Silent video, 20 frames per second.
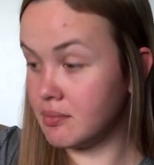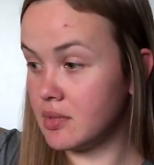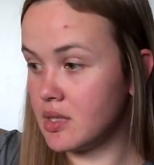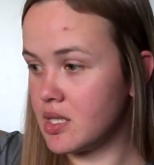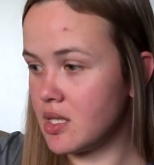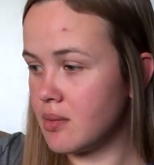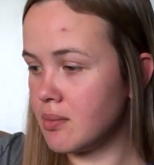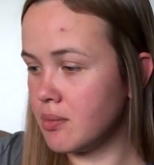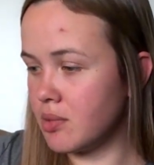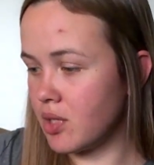
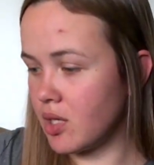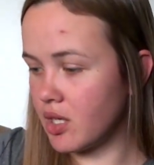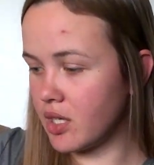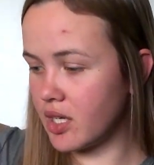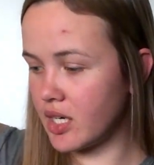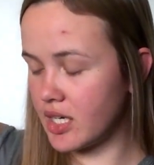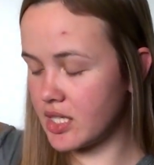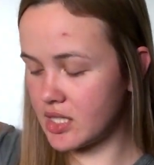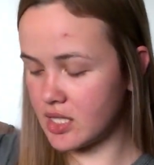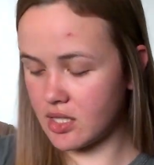some
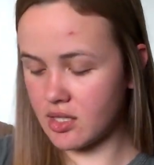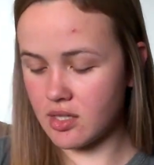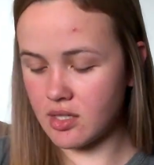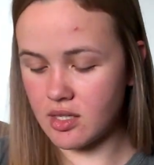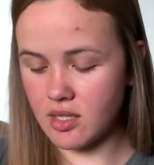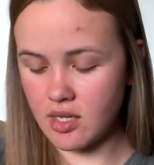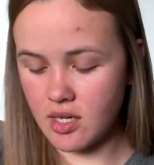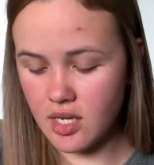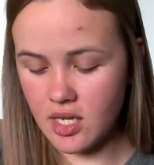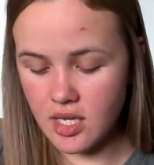progress
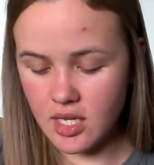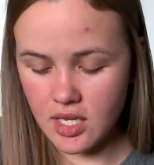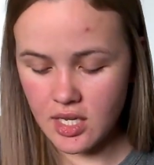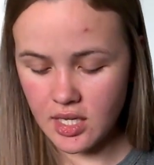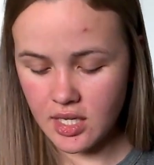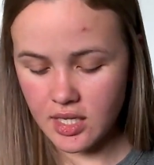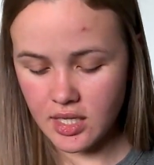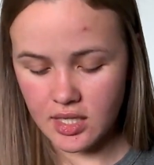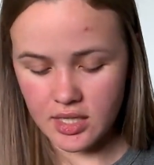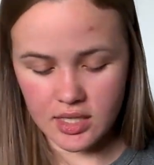on
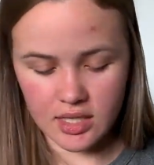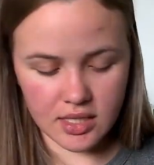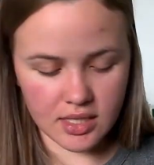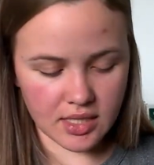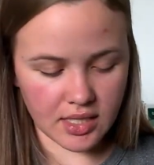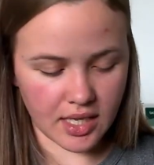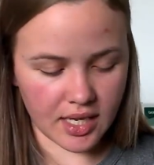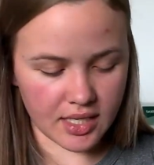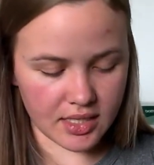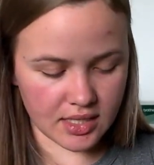since
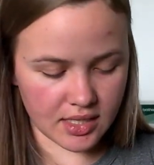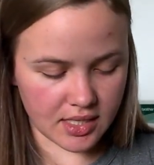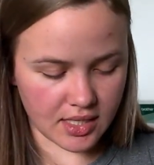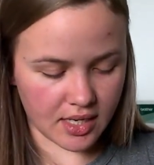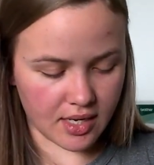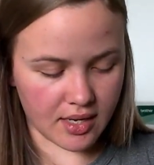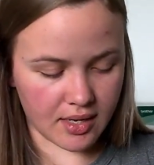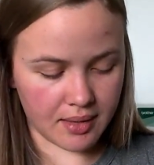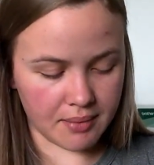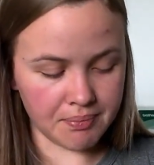last
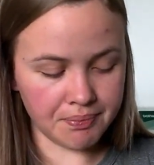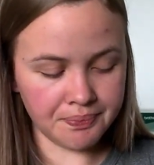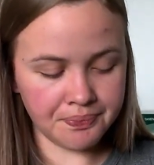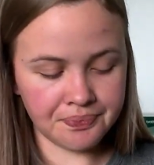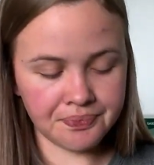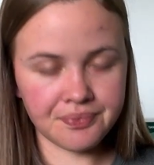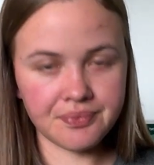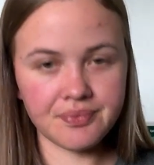time.